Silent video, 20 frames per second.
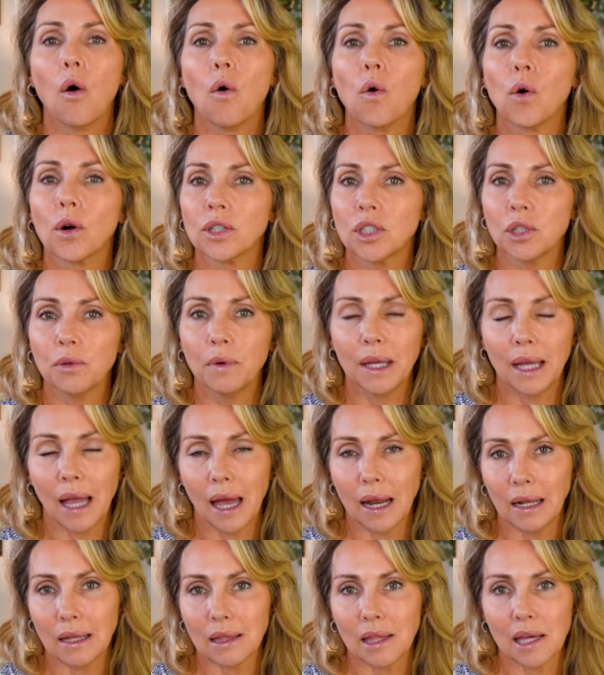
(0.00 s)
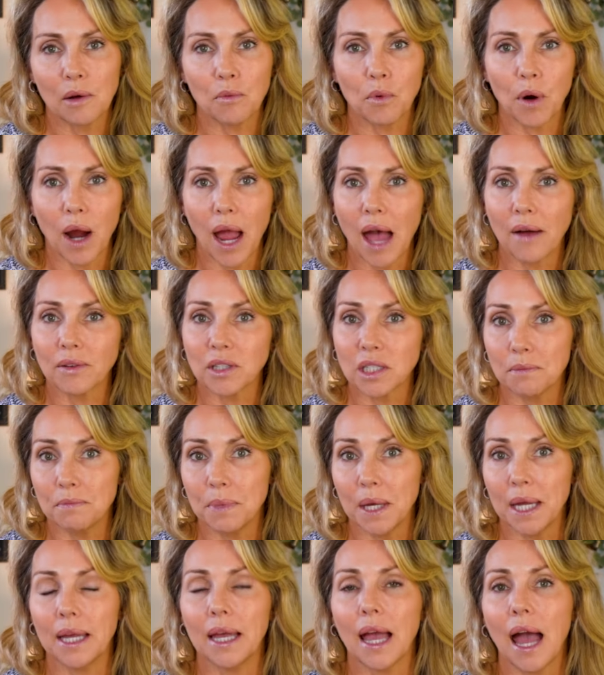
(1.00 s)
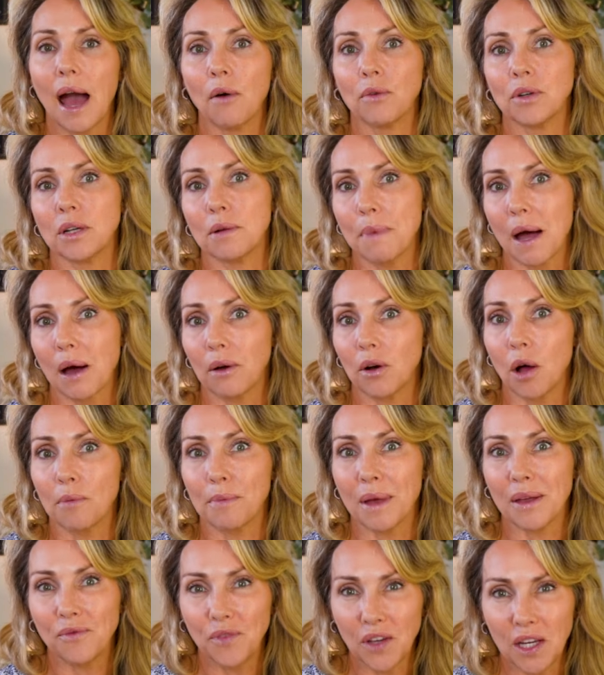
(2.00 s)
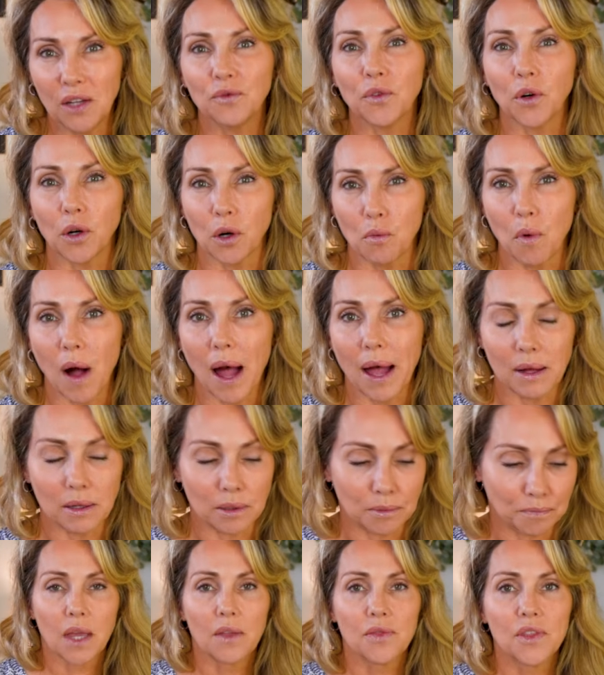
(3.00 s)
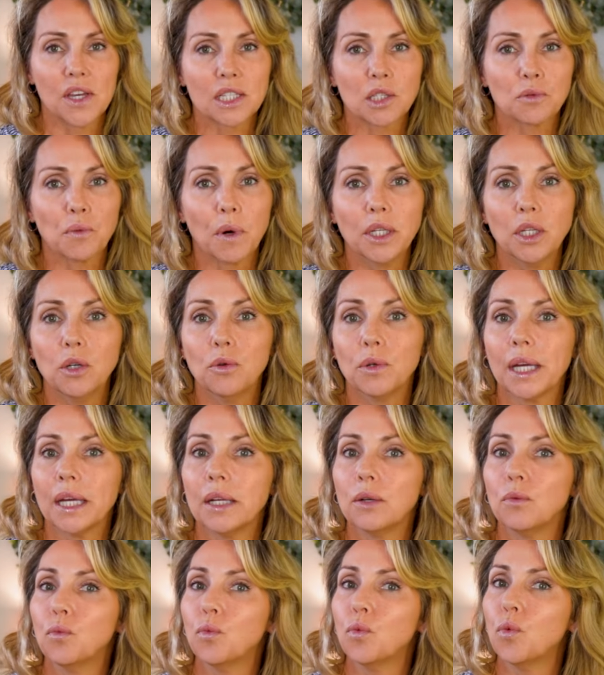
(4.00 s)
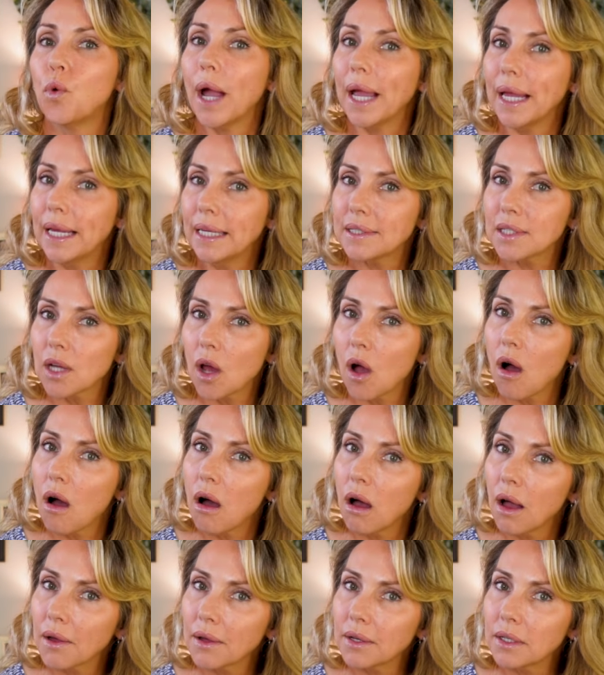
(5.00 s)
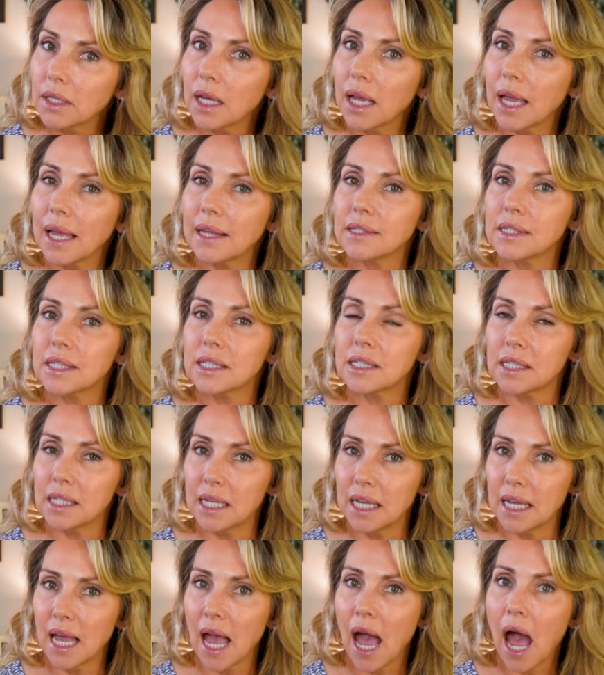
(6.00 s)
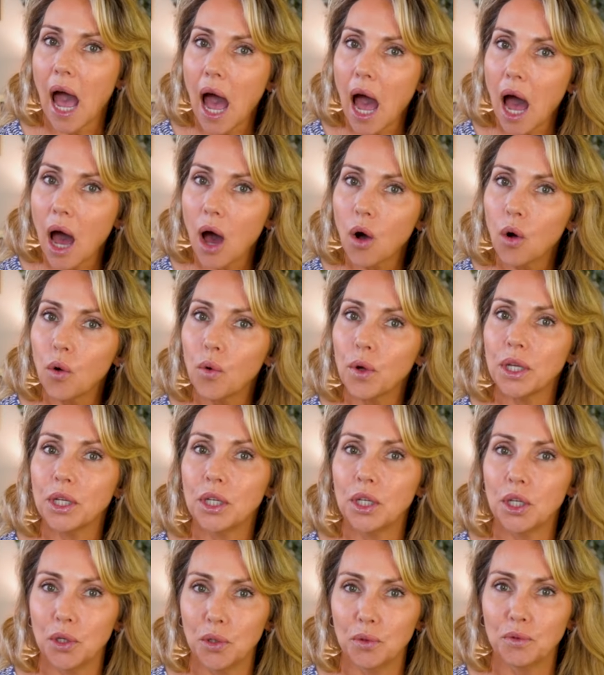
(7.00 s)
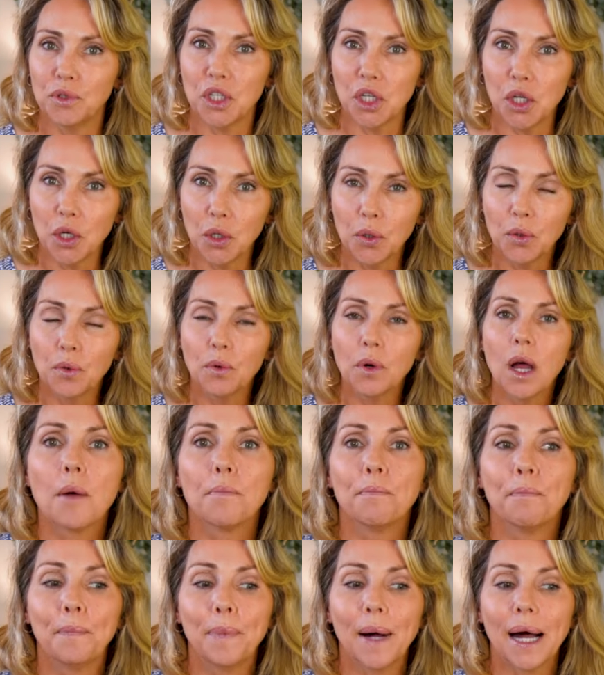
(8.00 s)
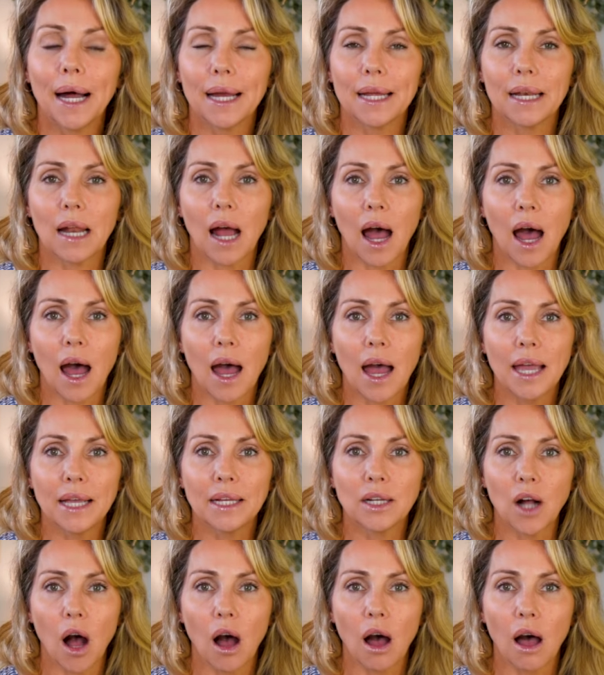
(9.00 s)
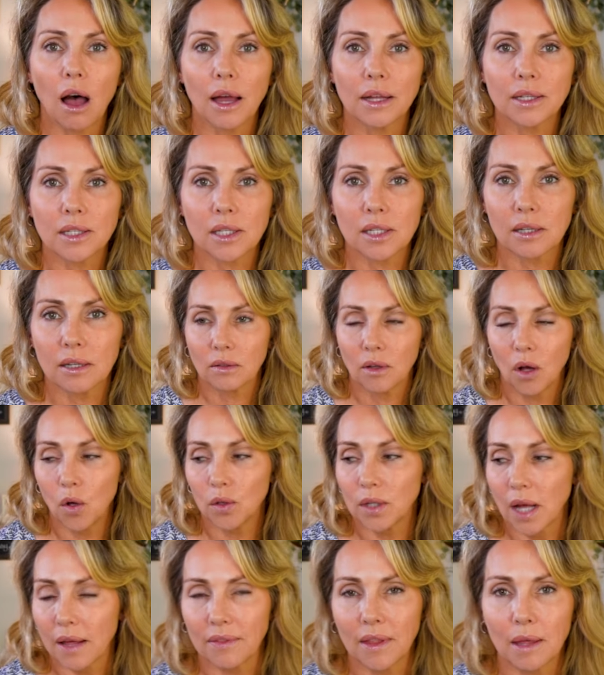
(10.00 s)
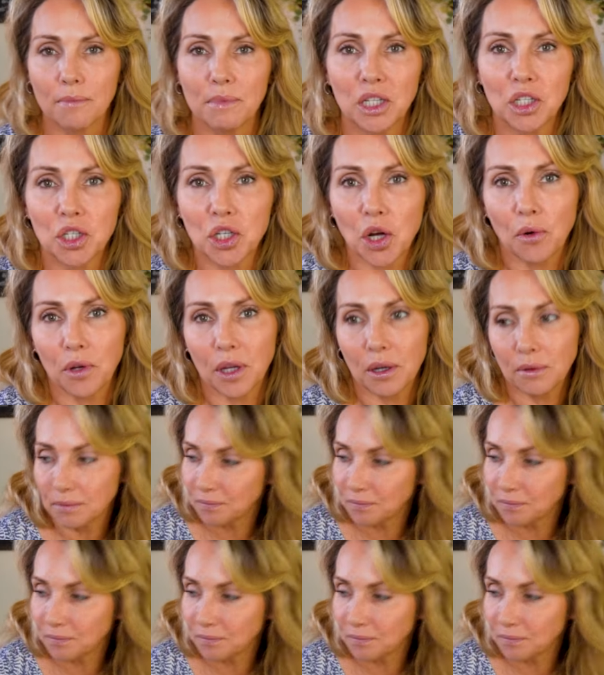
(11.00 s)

or doing anything where I have to be out and about on my feet for a while. This one you can wait on and see how you do, but I got, hold on, let me show you.